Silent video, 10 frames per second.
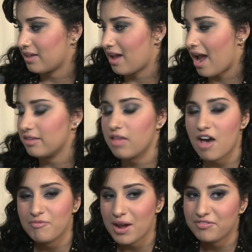I
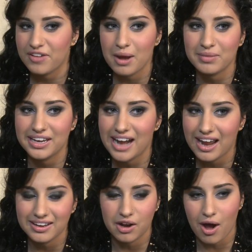love my family, and
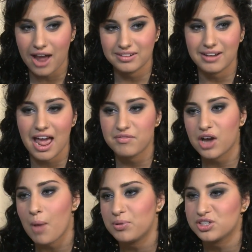I, you know, I have
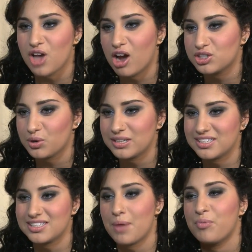a couple song
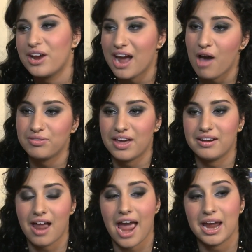choices that bring out
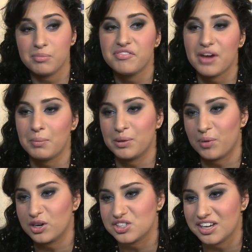that I am a family
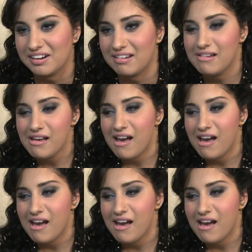person.